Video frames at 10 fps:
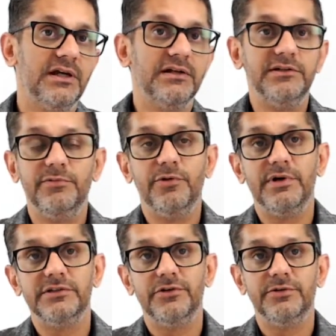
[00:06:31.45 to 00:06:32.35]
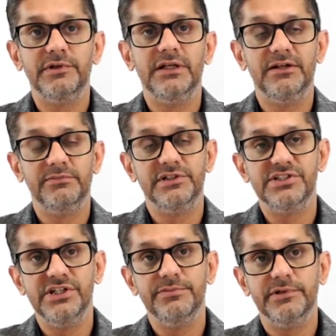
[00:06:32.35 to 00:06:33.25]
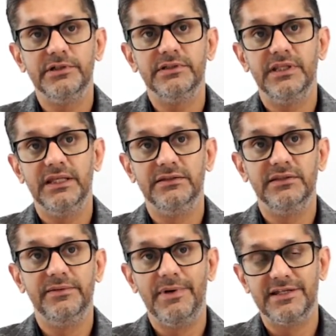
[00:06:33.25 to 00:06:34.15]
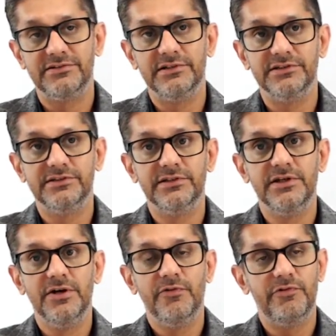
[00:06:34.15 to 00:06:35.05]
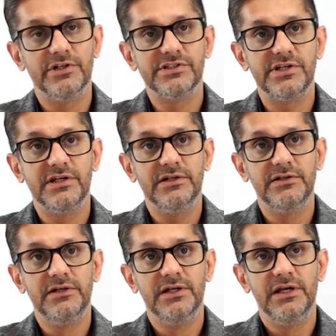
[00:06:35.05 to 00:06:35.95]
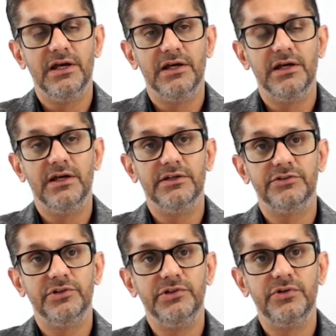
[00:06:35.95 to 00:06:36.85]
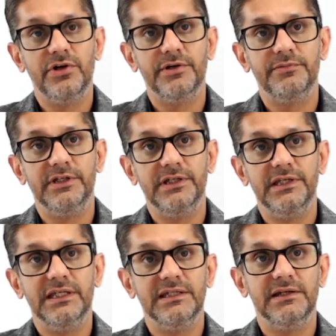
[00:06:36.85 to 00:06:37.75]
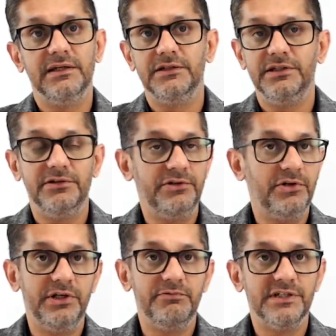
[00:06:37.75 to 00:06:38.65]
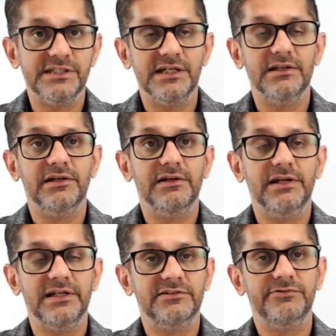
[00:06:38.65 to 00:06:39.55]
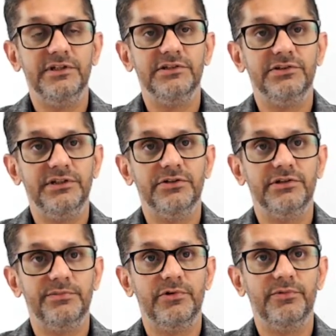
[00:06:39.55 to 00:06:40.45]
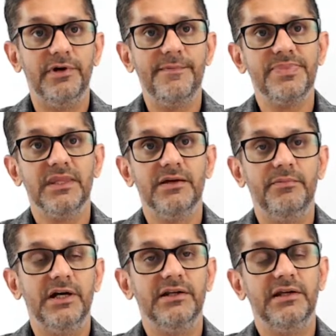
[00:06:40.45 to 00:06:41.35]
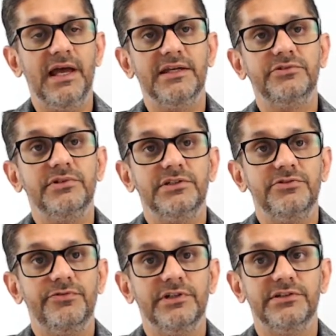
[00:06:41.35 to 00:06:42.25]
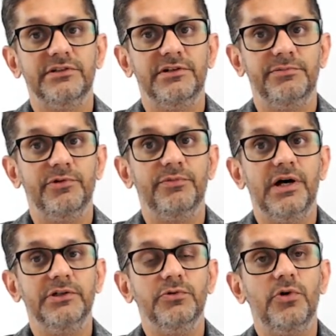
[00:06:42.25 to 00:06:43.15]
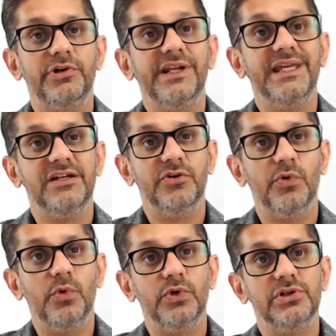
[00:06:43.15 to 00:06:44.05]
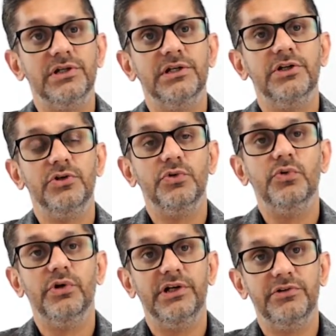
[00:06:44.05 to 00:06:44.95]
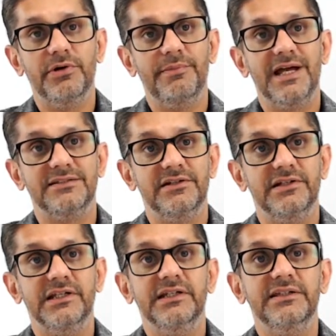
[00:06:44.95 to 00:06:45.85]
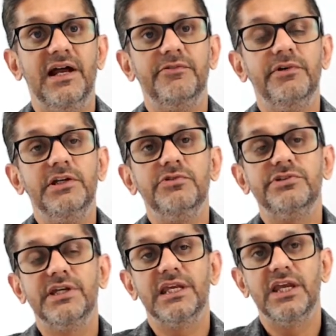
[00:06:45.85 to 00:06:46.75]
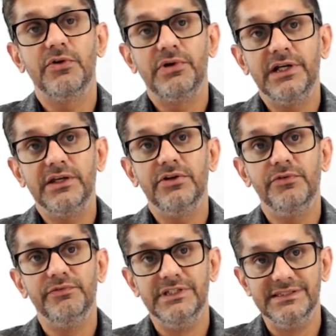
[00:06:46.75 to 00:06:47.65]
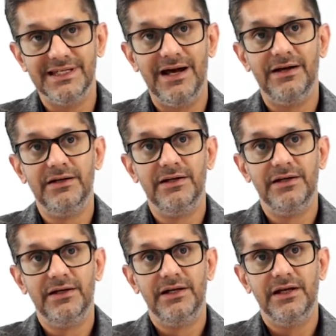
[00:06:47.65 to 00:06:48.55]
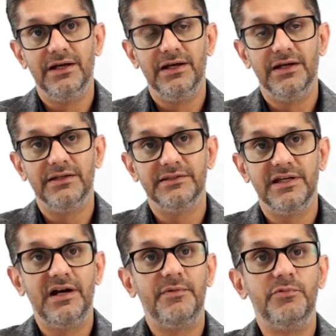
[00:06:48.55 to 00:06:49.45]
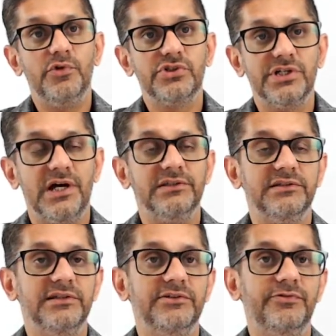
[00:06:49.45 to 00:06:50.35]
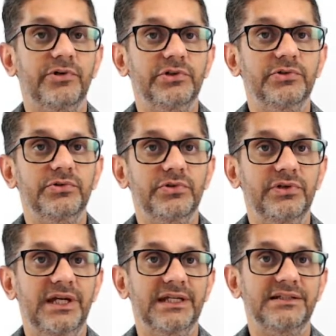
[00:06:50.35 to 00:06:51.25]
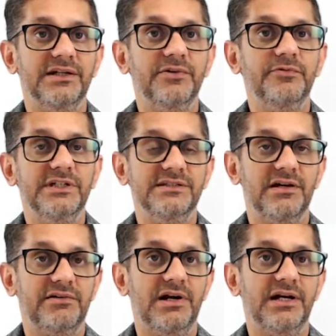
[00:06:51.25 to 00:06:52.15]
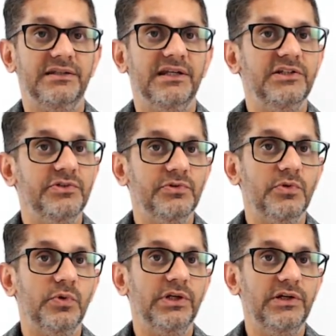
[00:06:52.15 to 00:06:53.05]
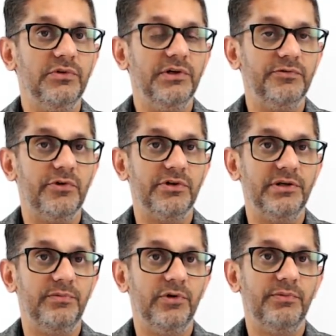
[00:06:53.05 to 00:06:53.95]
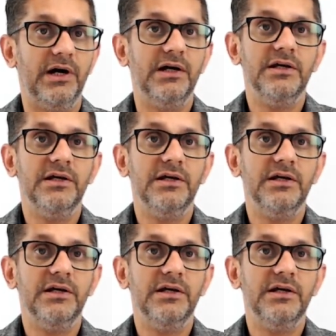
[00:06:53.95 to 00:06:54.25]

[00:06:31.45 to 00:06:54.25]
Diploma is going to be a little bit cheaper than the bachelor's first year, so you're going to be investing a little less fees in your diploma. But as soon as you finish the diploma, you already enrolled to go into a bachelor degree. That way you're securing your visa. There are more chances for you to get a visa grant than you only going for a diploma.